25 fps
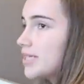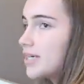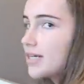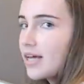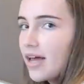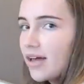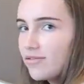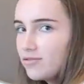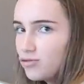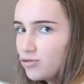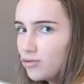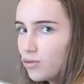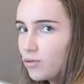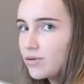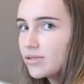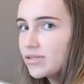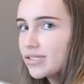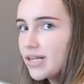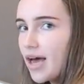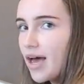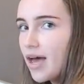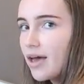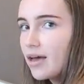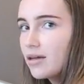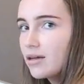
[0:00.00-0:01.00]
here had drawers,
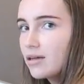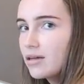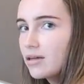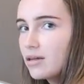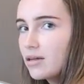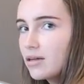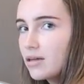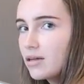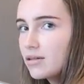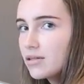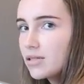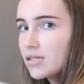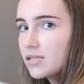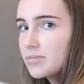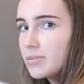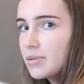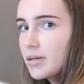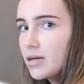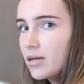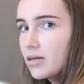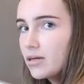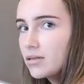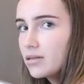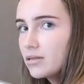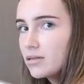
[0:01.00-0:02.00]
in this
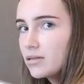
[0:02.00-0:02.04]
part.